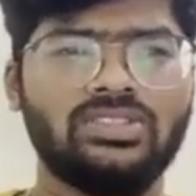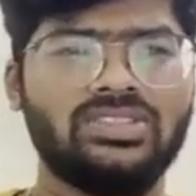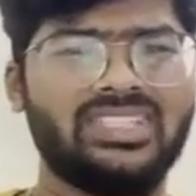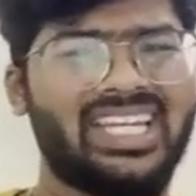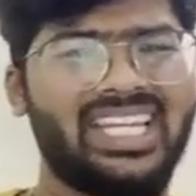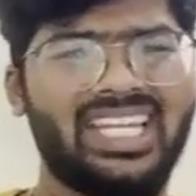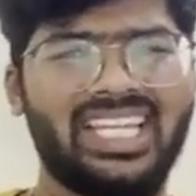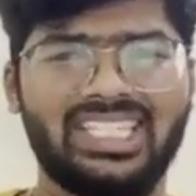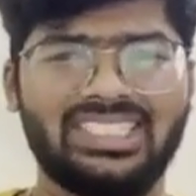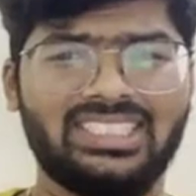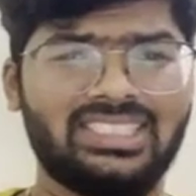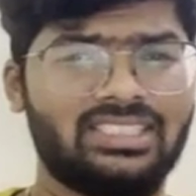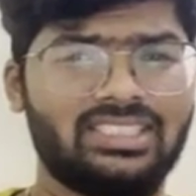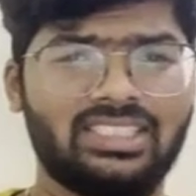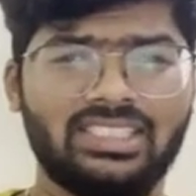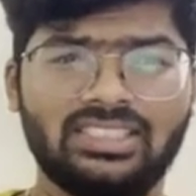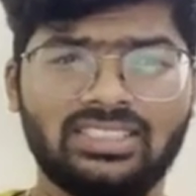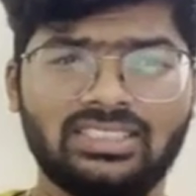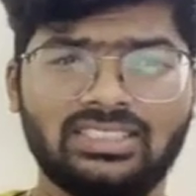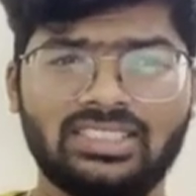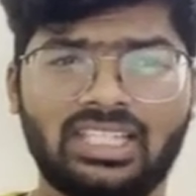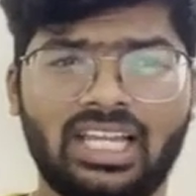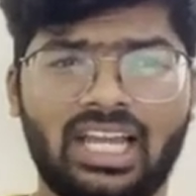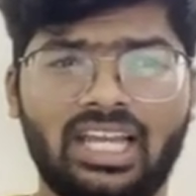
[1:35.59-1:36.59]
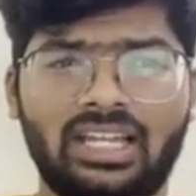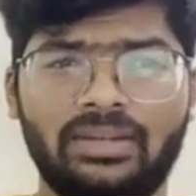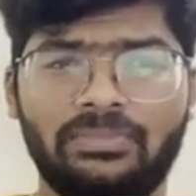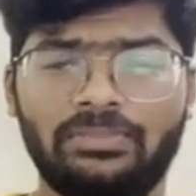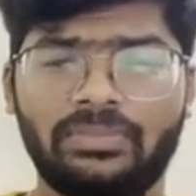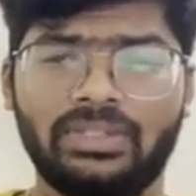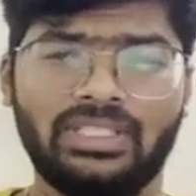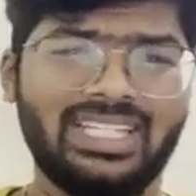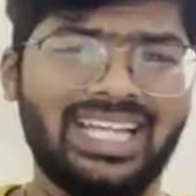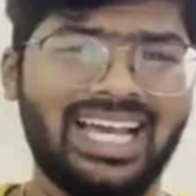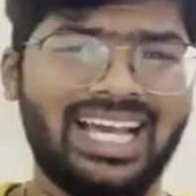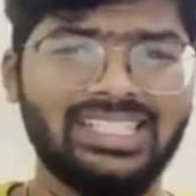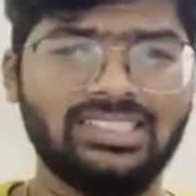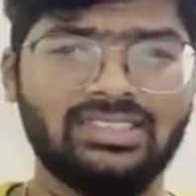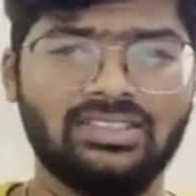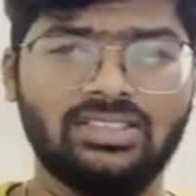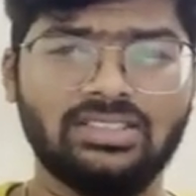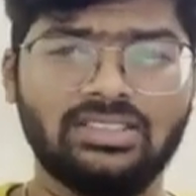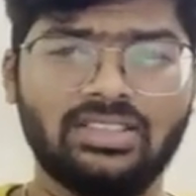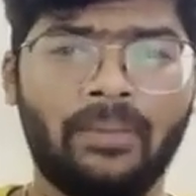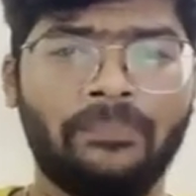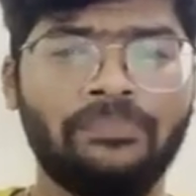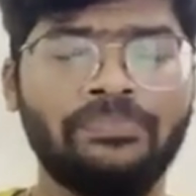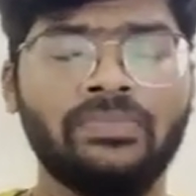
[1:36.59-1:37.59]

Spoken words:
training exercises can be dancers.